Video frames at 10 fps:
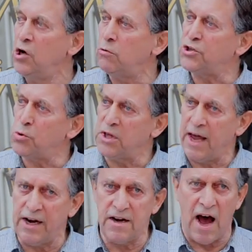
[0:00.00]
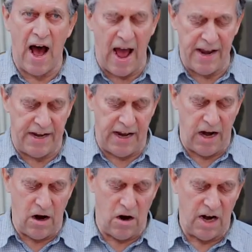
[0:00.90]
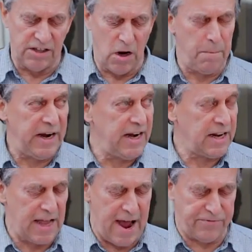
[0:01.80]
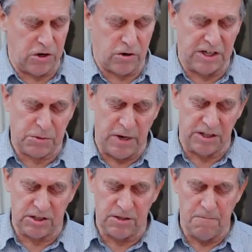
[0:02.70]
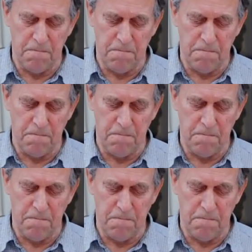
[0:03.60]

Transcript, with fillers: which will get into high gear immediately after Christmas,